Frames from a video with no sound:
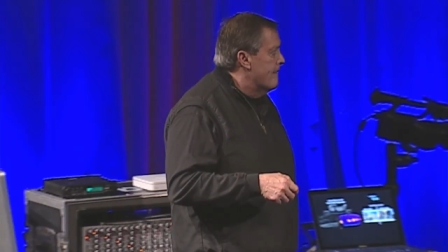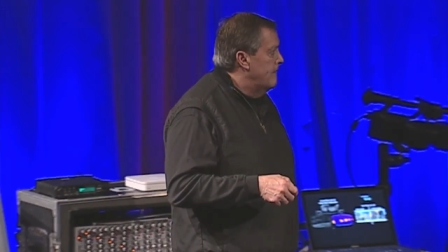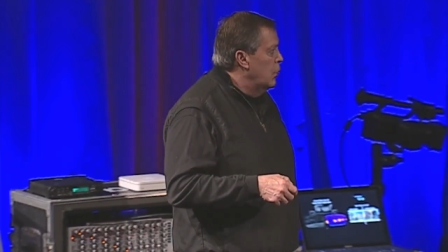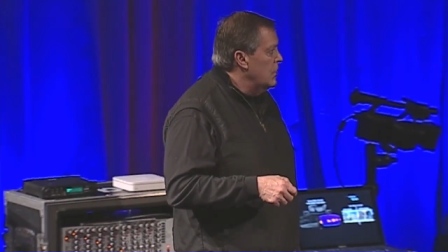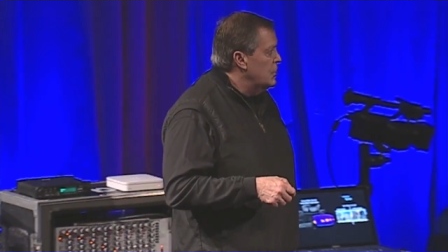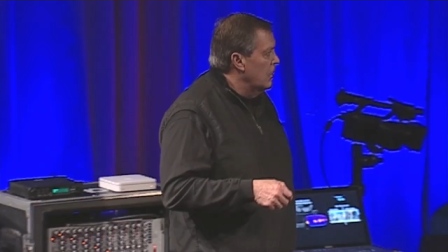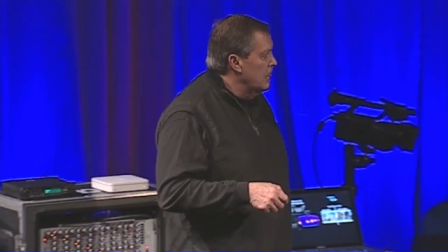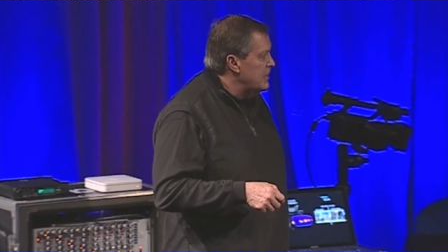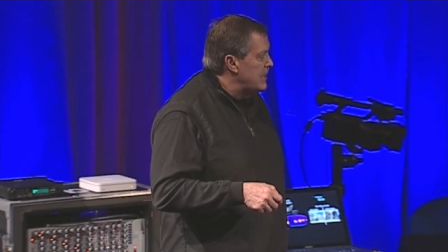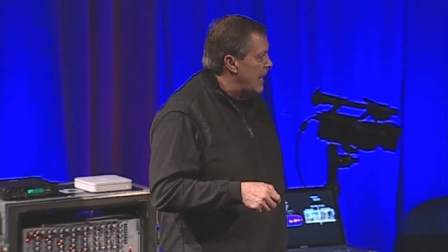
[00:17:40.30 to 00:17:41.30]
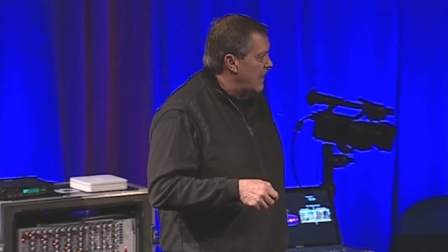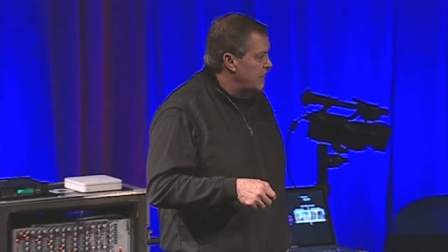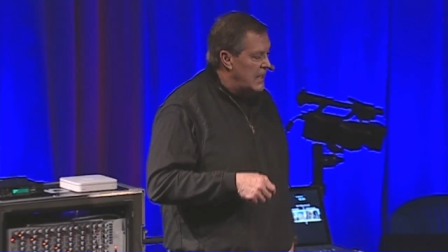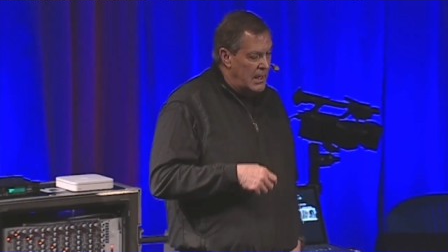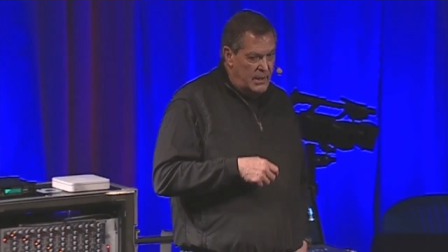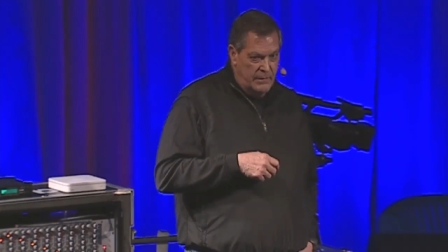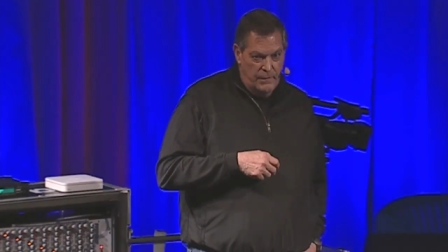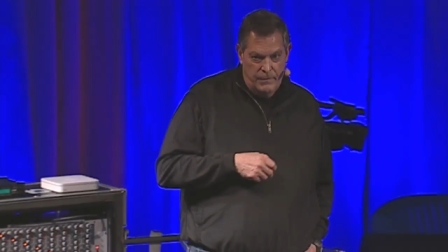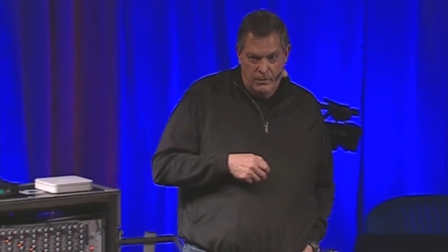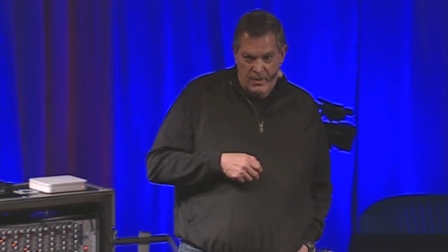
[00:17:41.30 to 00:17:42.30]
push her staff, and I'll give her
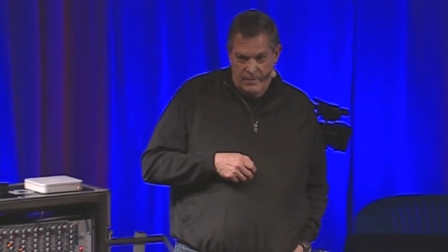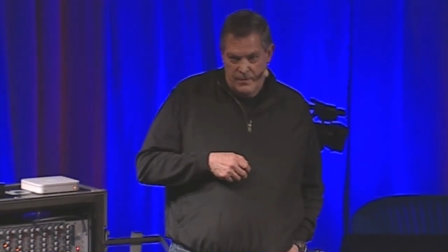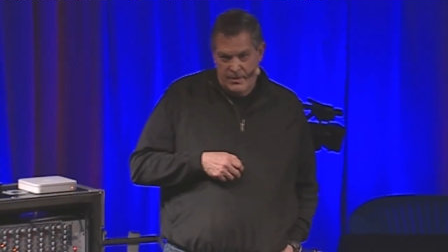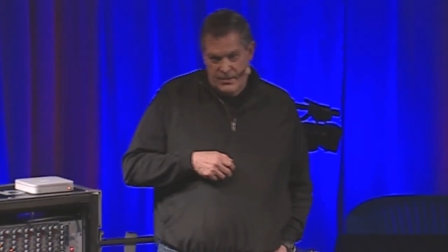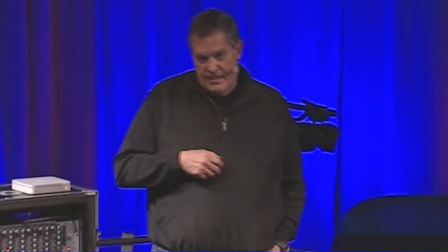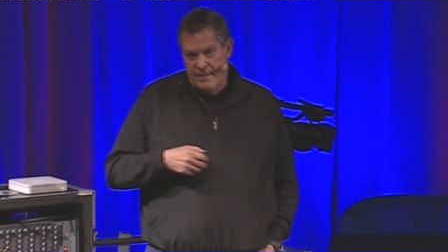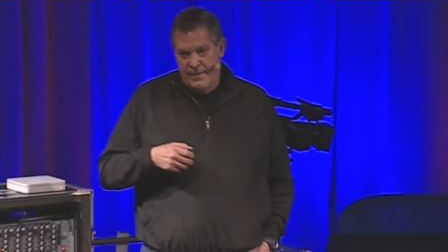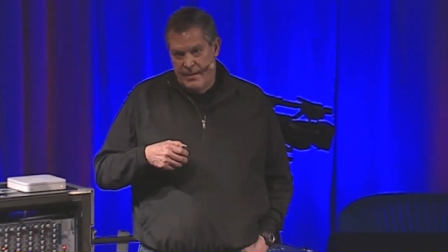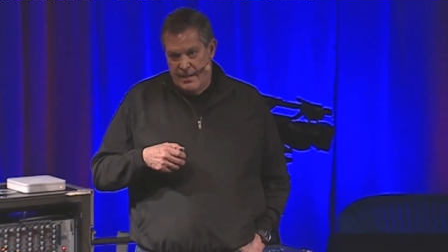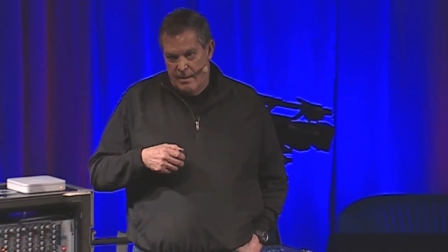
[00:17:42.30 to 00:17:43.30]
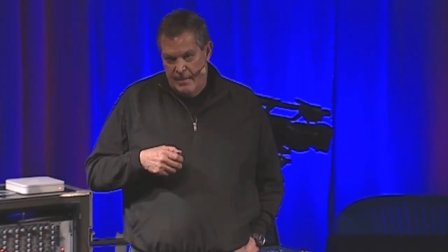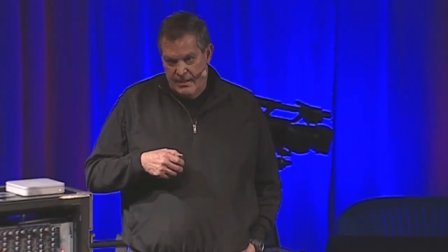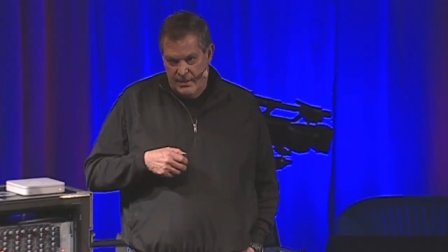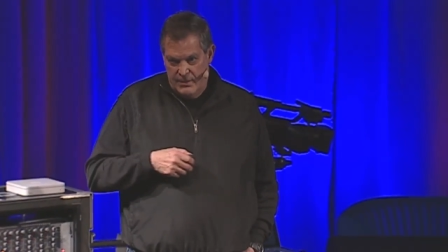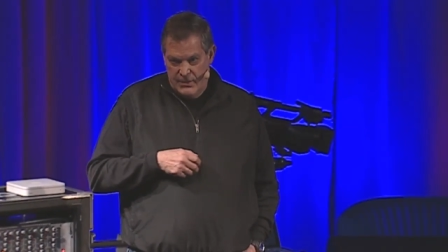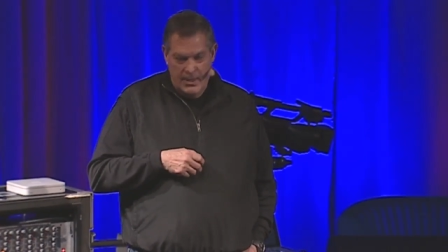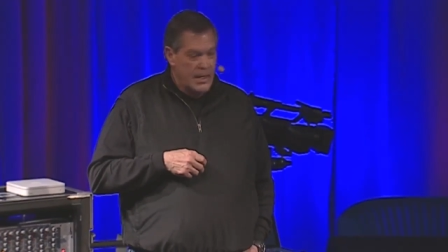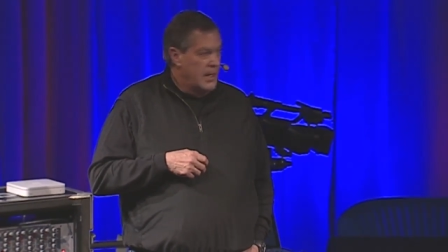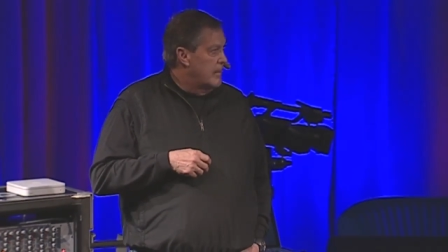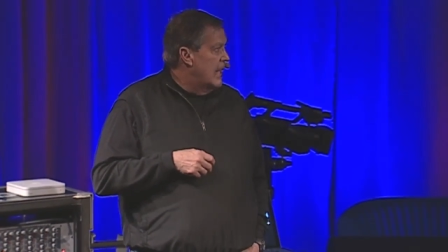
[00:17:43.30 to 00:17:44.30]
full credit for this because I found out about this
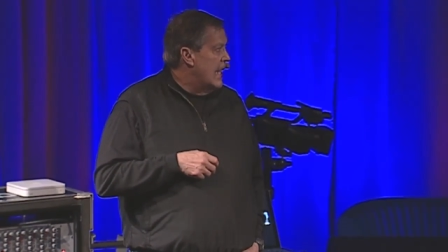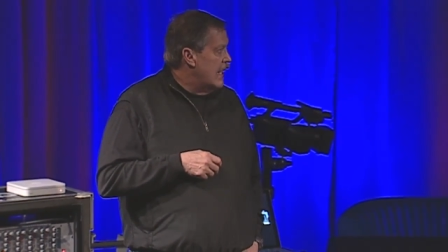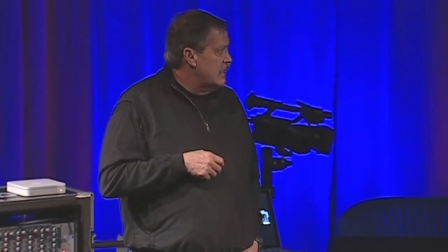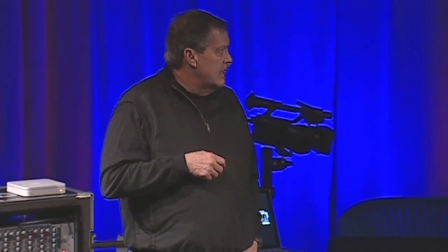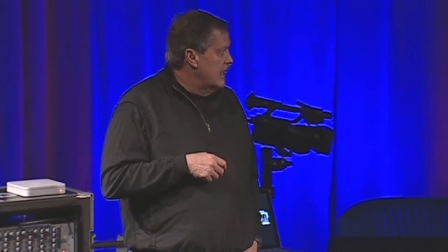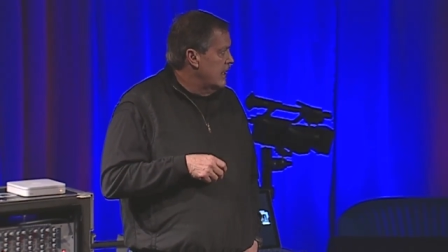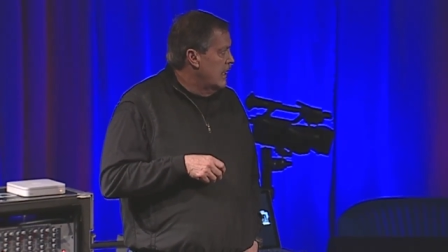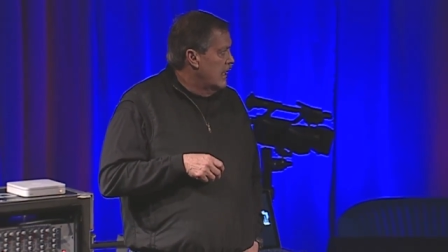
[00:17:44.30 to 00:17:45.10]
by accident,